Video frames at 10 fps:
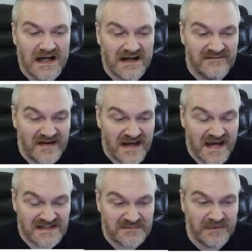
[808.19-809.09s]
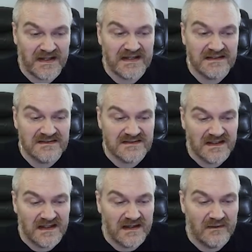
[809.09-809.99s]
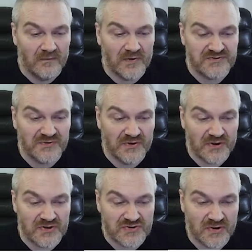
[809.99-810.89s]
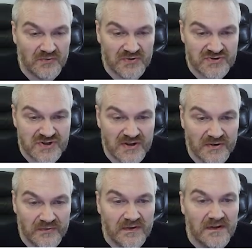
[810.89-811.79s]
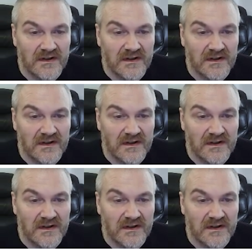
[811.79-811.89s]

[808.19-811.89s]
I've explained what all the controls do,